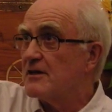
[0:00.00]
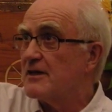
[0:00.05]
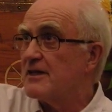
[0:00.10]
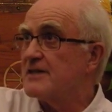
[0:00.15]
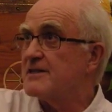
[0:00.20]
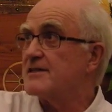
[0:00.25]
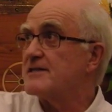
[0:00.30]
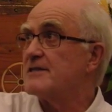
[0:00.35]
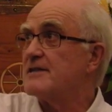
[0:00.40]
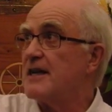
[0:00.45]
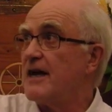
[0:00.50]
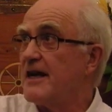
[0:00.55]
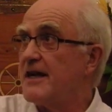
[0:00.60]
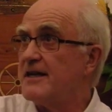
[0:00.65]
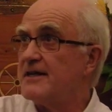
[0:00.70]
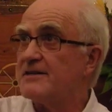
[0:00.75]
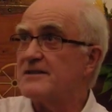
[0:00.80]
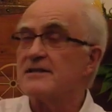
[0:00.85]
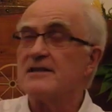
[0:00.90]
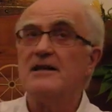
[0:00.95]

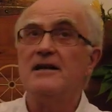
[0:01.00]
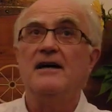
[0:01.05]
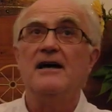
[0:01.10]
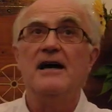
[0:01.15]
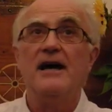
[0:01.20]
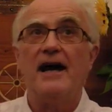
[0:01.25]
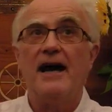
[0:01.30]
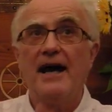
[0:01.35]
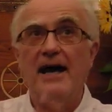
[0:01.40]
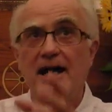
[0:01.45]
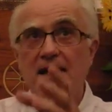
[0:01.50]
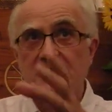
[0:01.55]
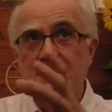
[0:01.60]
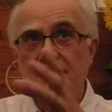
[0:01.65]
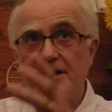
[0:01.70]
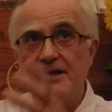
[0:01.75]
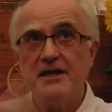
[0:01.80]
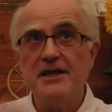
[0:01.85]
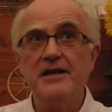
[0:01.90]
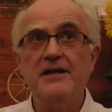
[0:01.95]
estate, and
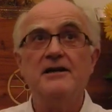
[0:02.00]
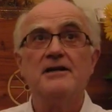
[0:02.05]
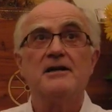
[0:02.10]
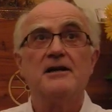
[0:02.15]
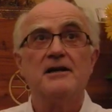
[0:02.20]
he